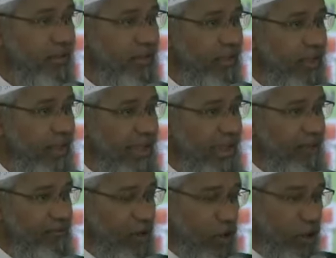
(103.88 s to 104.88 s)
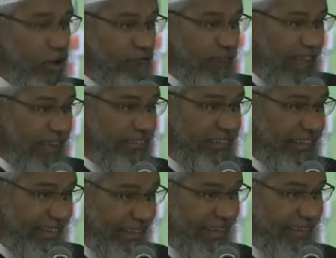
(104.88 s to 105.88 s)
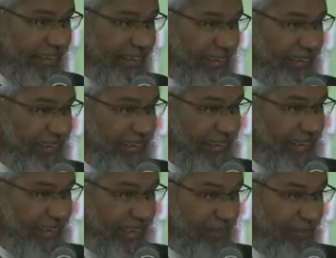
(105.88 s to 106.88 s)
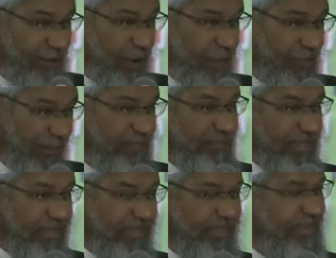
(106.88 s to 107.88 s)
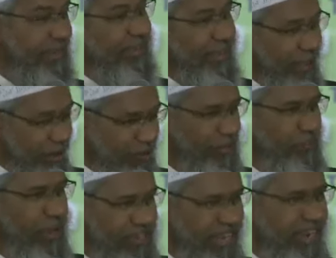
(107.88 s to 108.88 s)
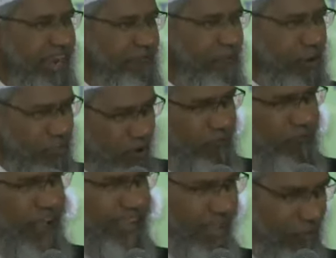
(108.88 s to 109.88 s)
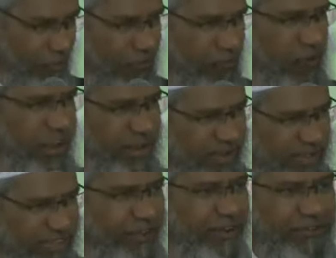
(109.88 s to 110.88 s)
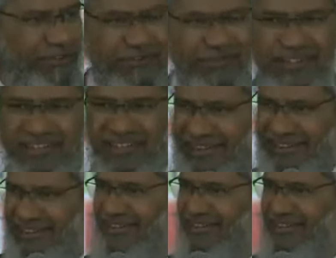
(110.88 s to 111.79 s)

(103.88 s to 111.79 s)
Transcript: I had a lot of fans in India, even a lot of enemies. Here also, mashallah, I've got more fans, I've got few enemies here also, mashallah.